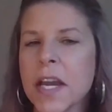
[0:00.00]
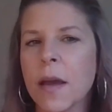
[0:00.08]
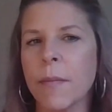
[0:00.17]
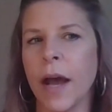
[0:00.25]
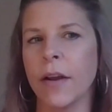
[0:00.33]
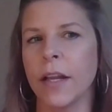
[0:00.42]
think
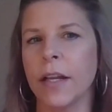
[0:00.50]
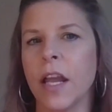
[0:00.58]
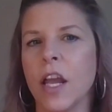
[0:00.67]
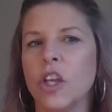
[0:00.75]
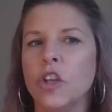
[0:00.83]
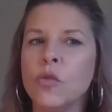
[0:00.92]
about
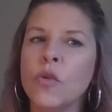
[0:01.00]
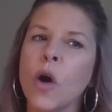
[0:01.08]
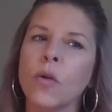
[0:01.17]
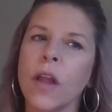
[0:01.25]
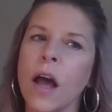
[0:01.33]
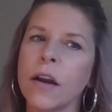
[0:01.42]
it, you
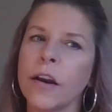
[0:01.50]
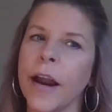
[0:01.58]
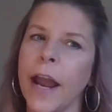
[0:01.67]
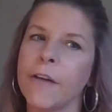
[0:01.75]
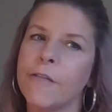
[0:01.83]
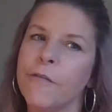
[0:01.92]
no
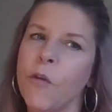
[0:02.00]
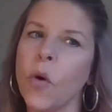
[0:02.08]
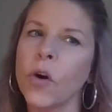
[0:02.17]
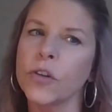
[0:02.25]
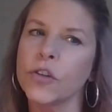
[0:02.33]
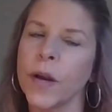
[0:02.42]
longer have
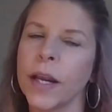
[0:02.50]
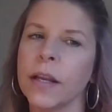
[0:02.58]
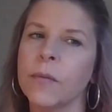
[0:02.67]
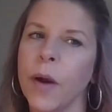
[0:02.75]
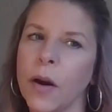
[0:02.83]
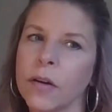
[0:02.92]
4
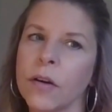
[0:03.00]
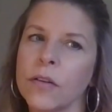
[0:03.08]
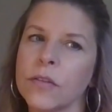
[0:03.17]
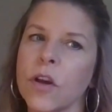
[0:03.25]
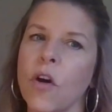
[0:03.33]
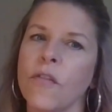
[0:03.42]
trading
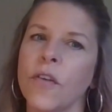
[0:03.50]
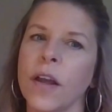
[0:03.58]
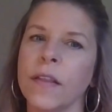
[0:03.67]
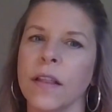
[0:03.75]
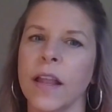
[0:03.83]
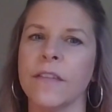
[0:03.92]
partners over
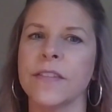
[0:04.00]
on the